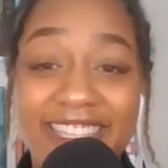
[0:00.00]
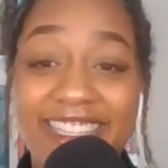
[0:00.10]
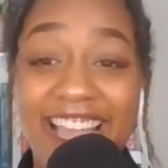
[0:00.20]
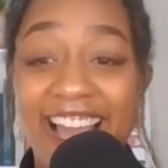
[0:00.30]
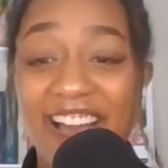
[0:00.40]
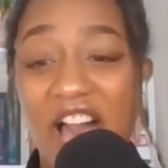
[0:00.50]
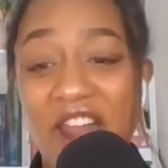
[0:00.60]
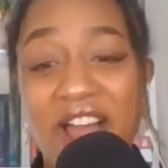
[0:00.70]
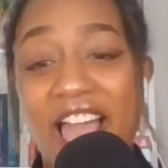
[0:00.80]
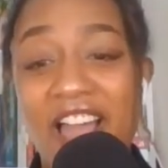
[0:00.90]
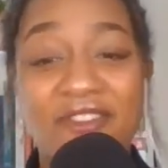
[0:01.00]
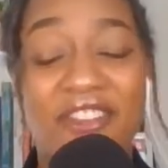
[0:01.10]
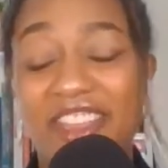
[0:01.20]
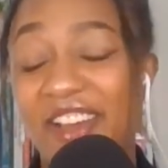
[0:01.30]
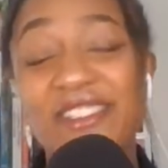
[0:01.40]
yeah, I have
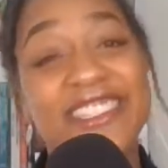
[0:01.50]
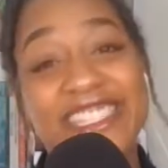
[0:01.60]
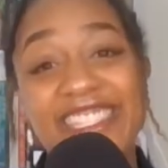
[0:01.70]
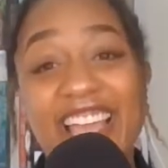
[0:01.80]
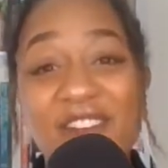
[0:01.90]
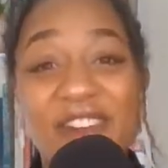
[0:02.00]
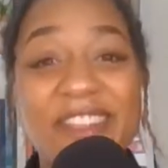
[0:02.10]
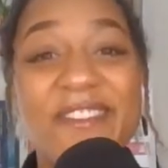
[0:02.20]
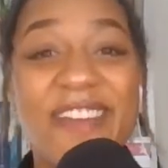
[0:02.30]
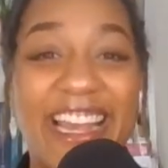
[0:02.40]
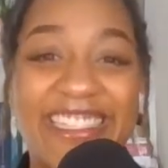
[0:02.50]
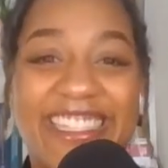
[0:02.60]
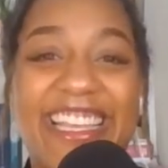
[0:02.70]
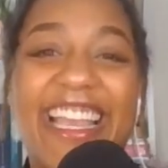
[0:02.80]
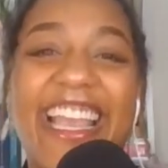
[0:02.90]
nothing else to say. What do you guys
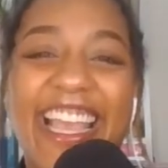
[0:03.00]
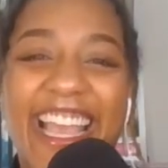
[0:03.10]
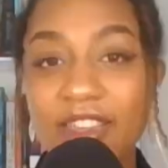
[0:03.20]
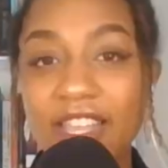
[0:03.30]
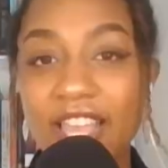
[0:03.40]
think?